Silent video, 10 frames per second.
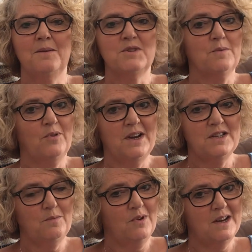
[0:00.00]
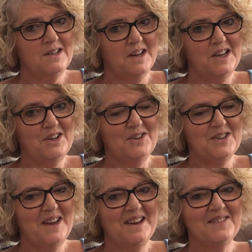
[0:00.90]
Surprise, surprise, I hear you
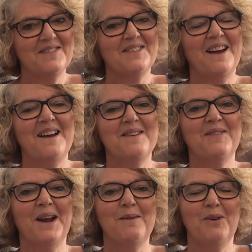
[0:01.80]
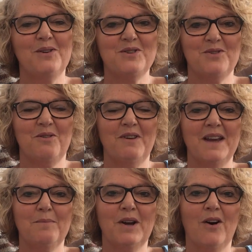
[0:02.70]
say. But I'm not
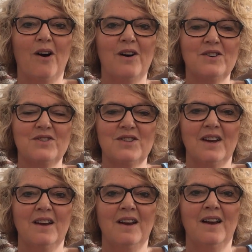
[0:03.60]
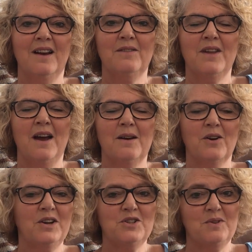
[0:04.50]
sorry, because
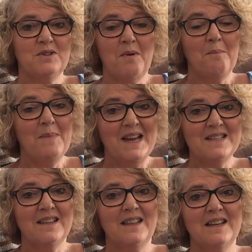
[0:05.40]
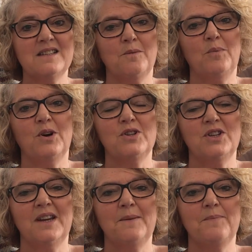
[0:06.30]
God is doing some amazing things in
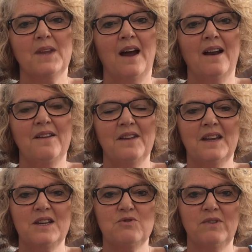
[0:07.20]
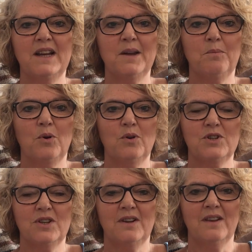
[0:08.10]
Bokajee. And I think it's really
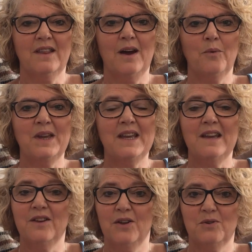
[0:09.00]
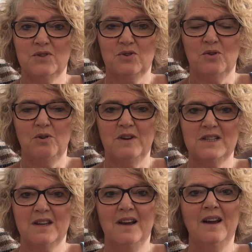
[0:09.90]
important that we hear those
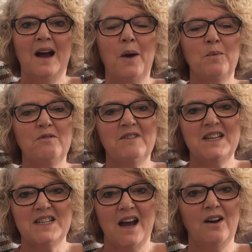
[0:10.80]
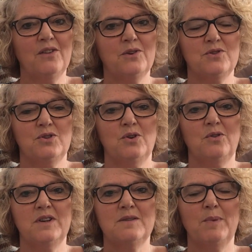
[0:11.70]
stories and we retell those
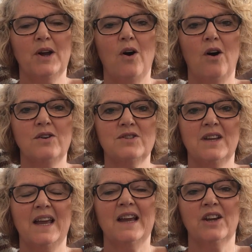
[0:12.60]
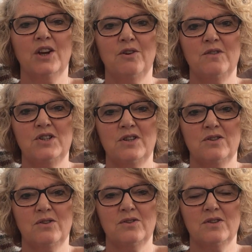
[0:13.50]
stories, because it encourages
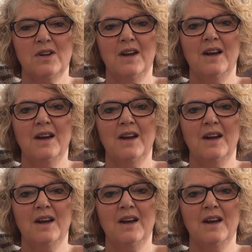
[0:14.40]
us